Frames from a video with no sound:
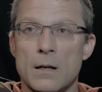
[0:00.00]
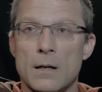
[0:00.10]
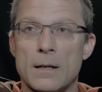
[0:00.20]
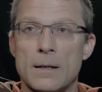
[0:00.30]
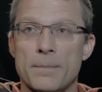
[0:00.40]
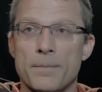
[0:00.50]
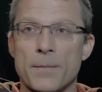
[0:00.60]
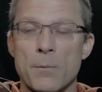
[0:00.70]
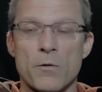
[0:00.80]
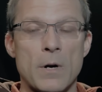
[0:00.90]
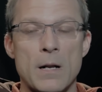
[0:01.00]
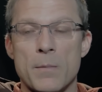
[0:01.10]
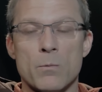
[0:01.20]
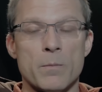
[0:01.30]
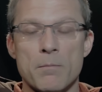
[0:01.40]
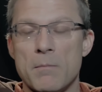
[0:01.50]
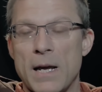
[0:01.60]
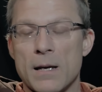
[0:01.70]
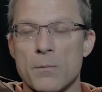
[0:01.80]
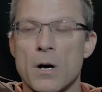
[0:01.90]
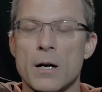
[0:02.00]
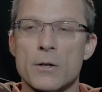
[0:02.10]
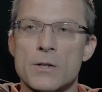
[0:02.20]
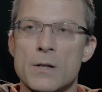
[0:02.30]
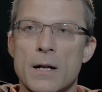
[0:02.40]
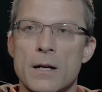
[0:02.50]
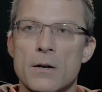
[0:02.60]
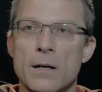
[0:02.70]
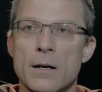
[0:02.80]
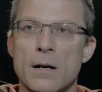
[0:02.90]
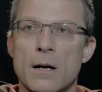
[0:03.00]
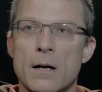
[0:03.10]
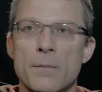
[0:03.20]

I've already been making progress in that area.